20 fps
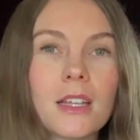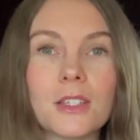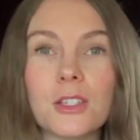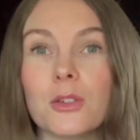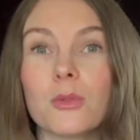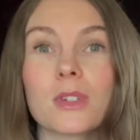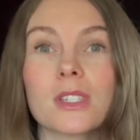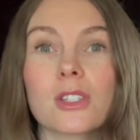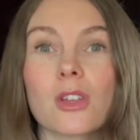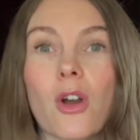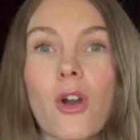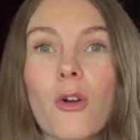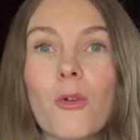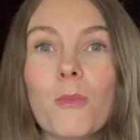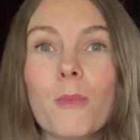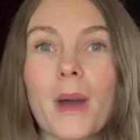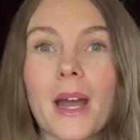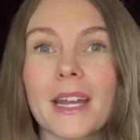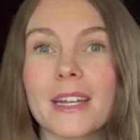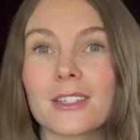you as a
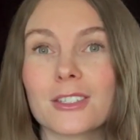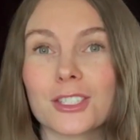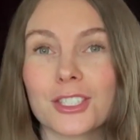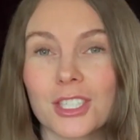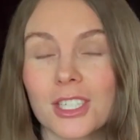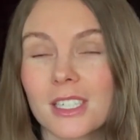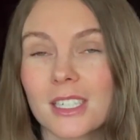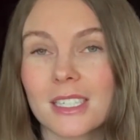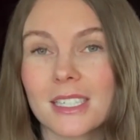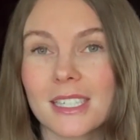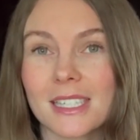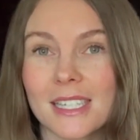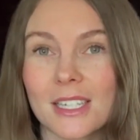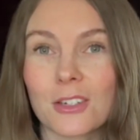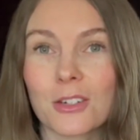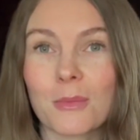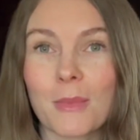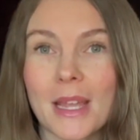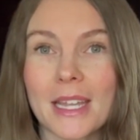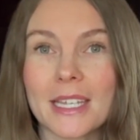home buyer should
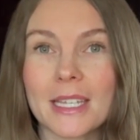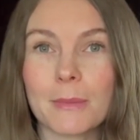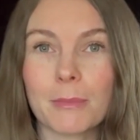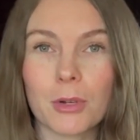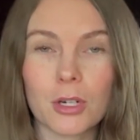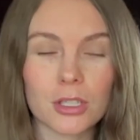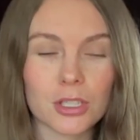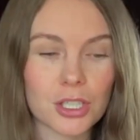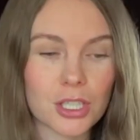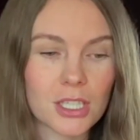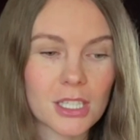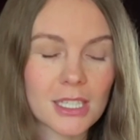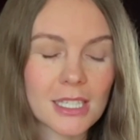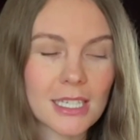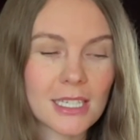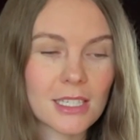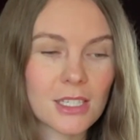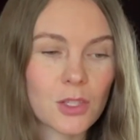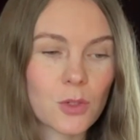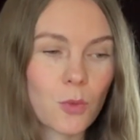consider making
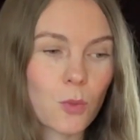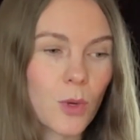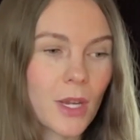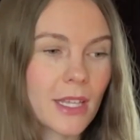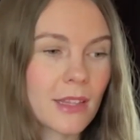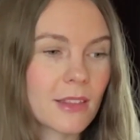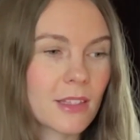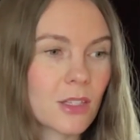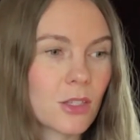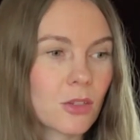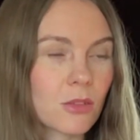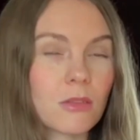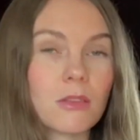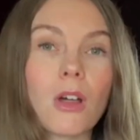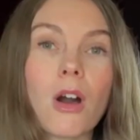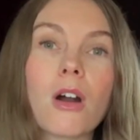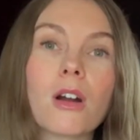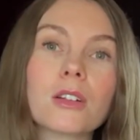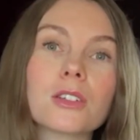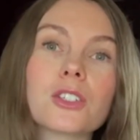purchases with your
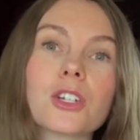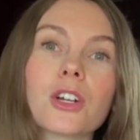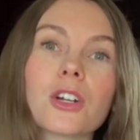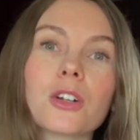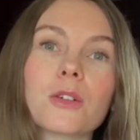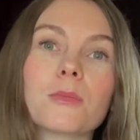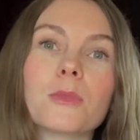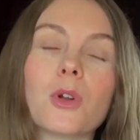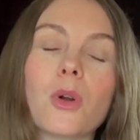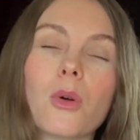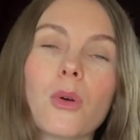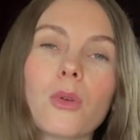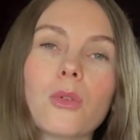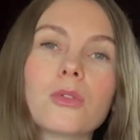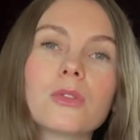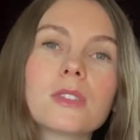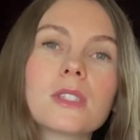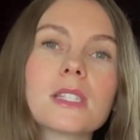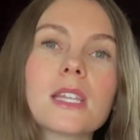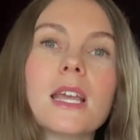long-term
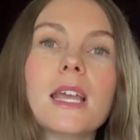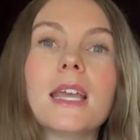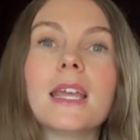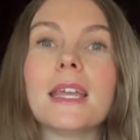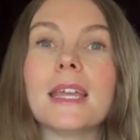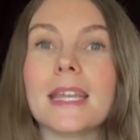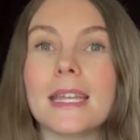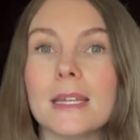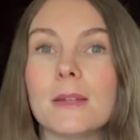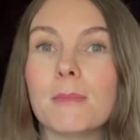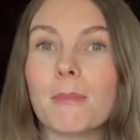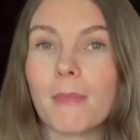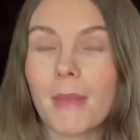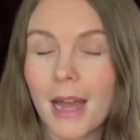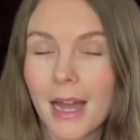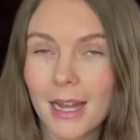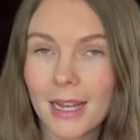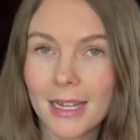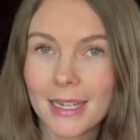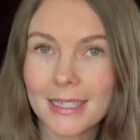goals in
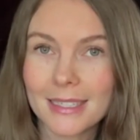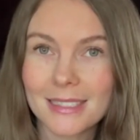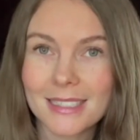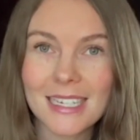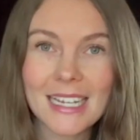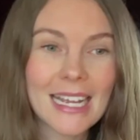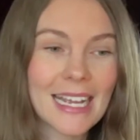mind,